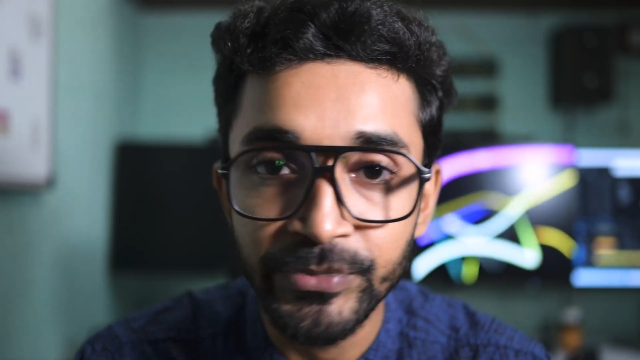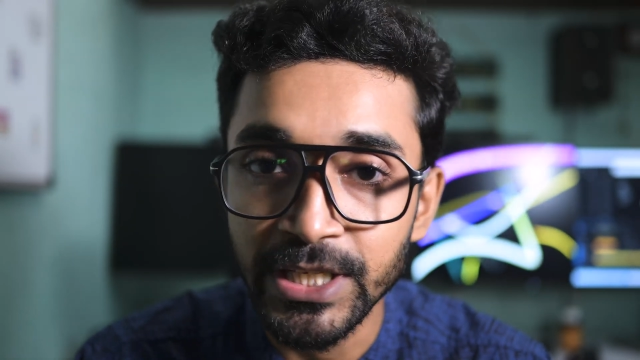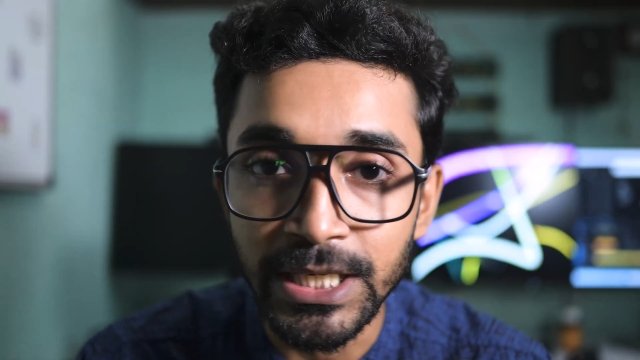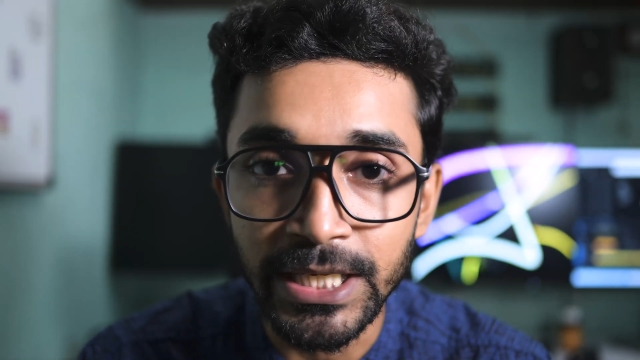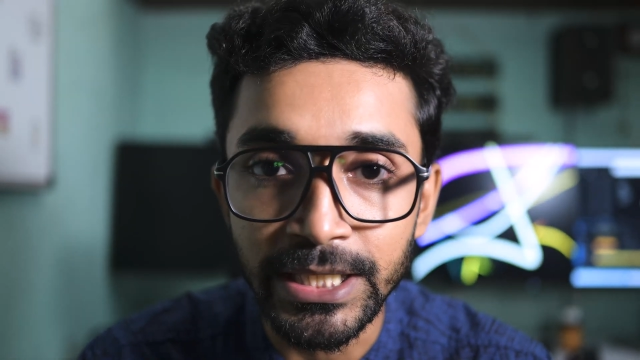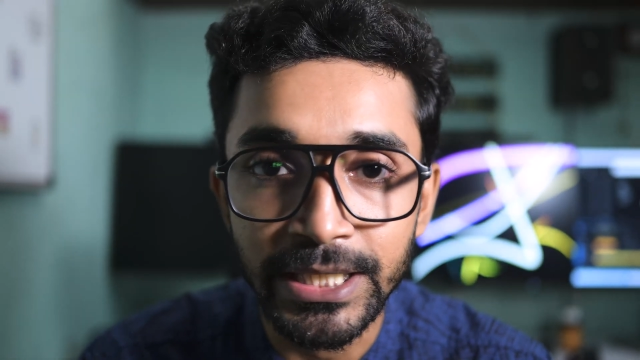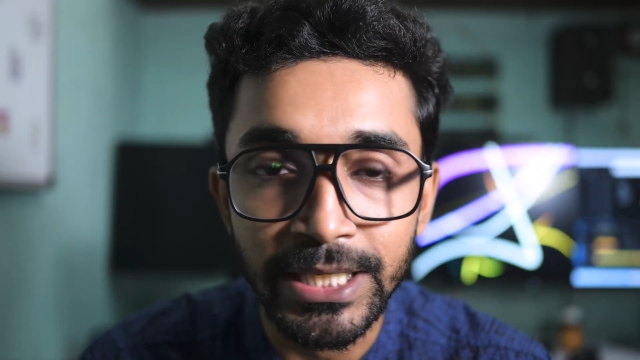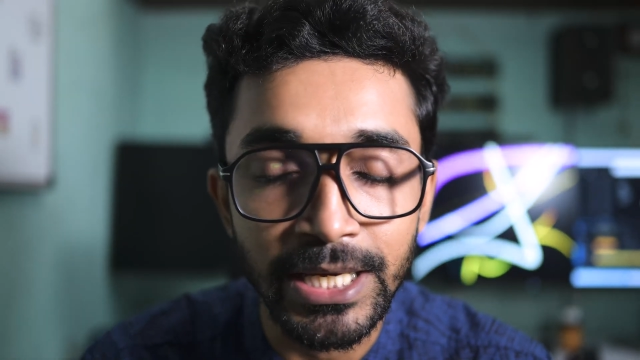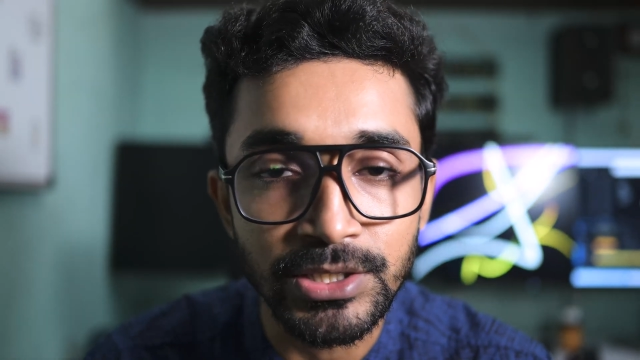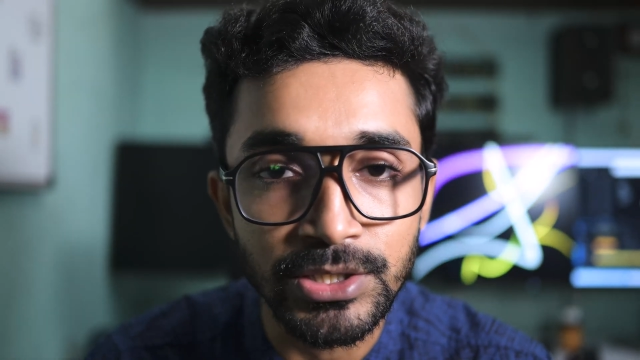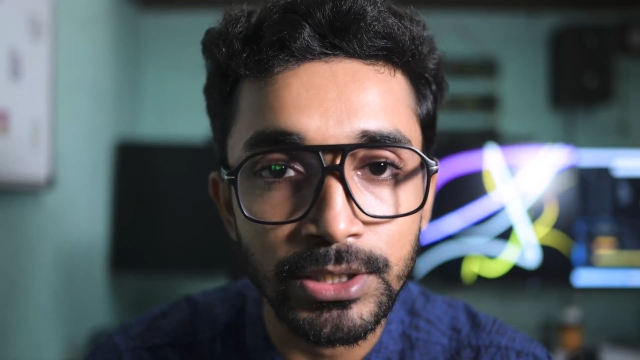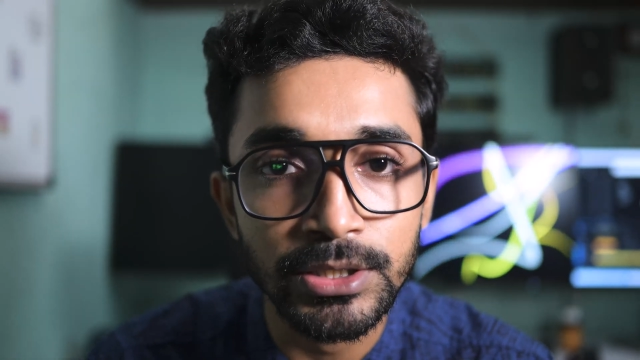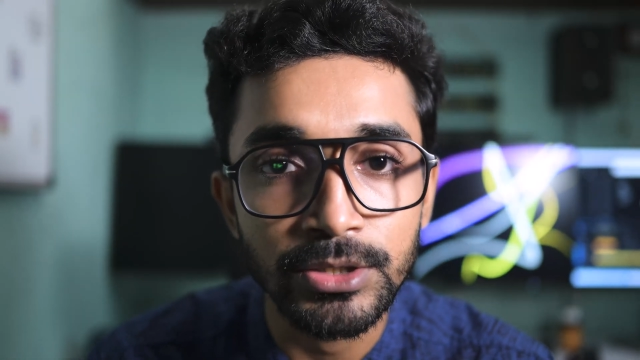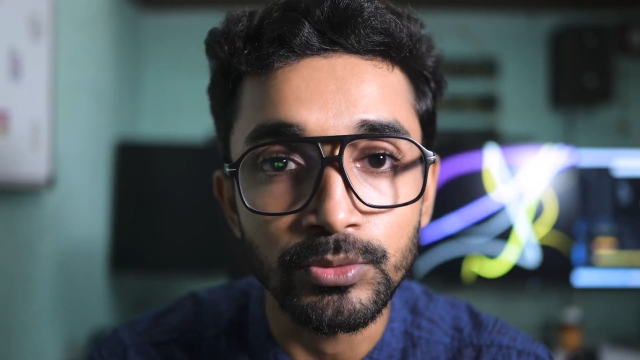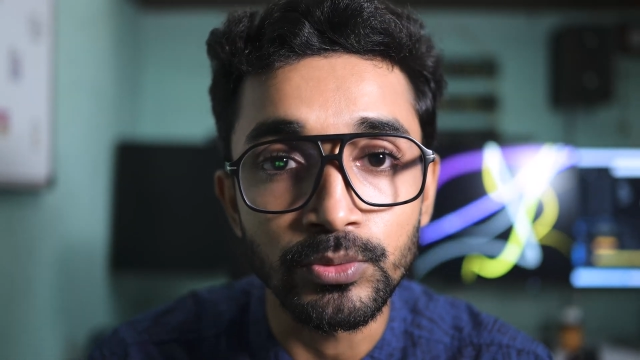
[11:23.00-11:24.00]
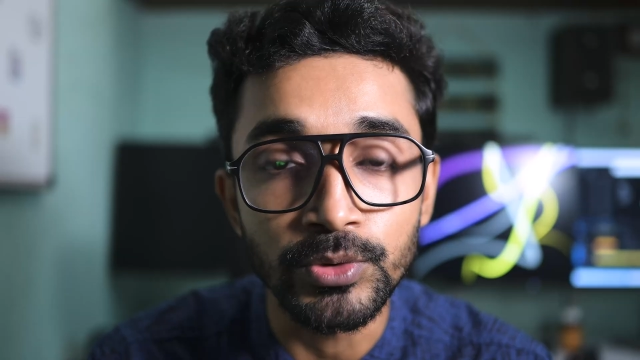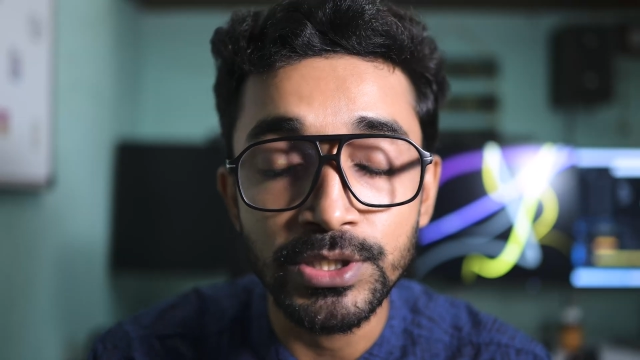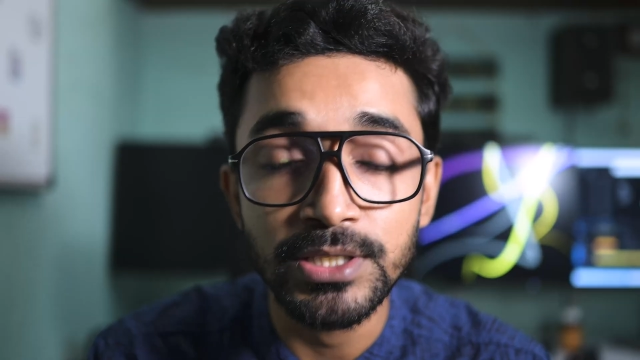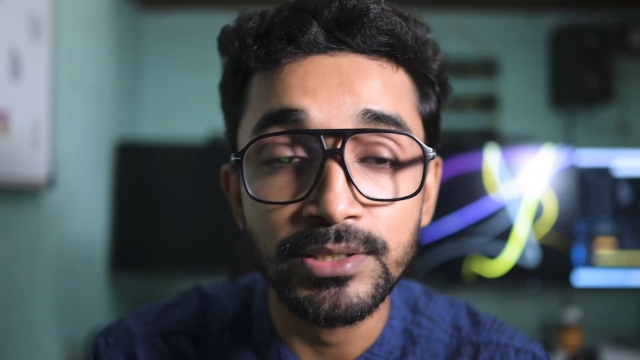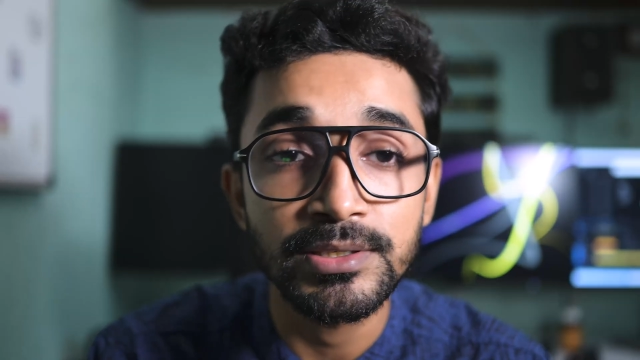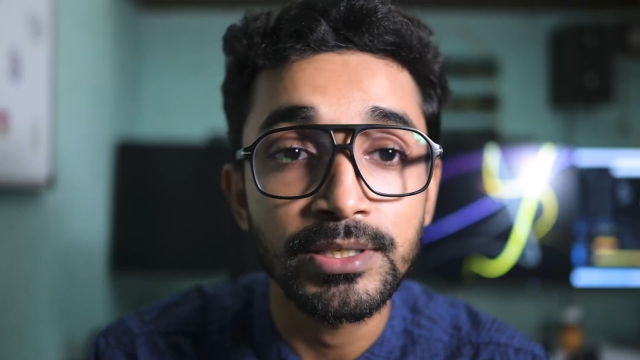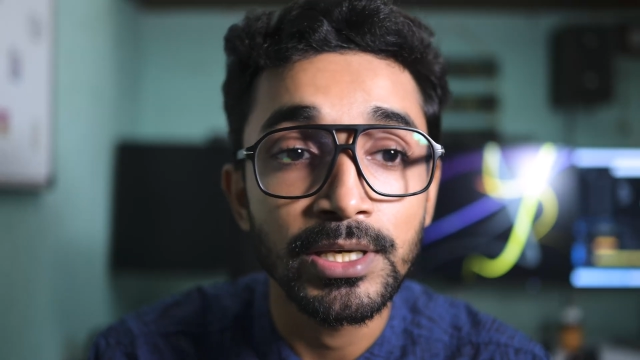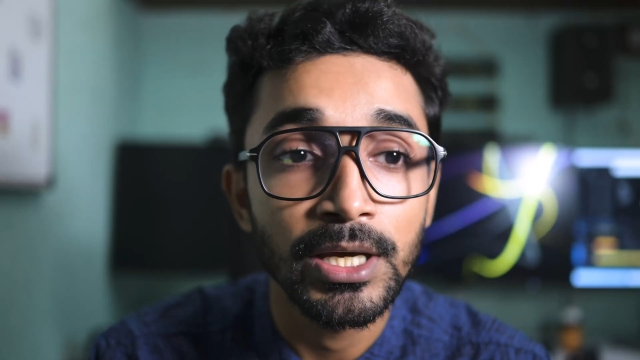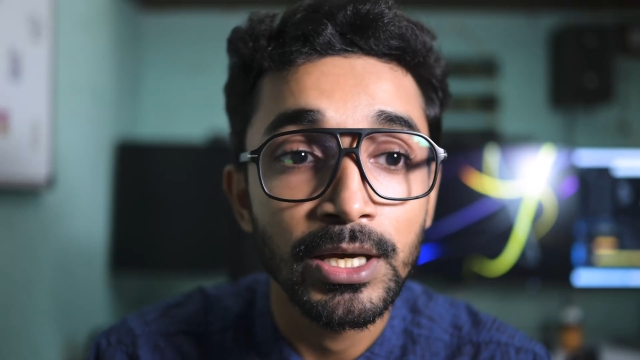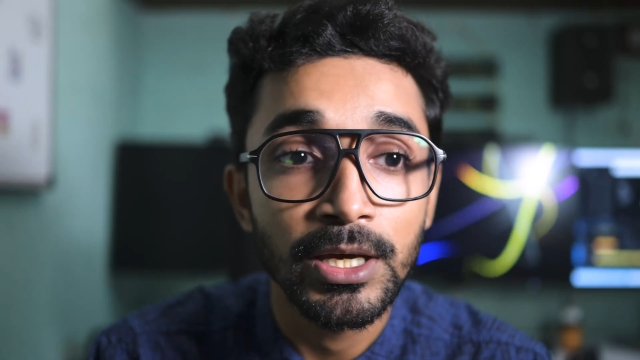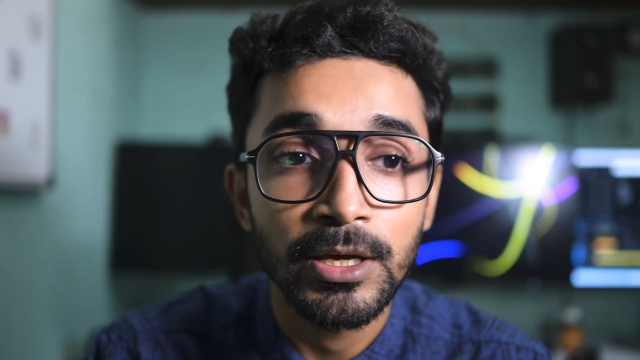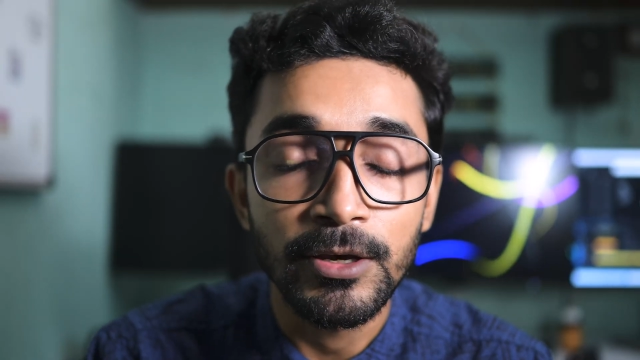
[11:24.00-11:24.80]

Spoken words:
cleaning agent, which is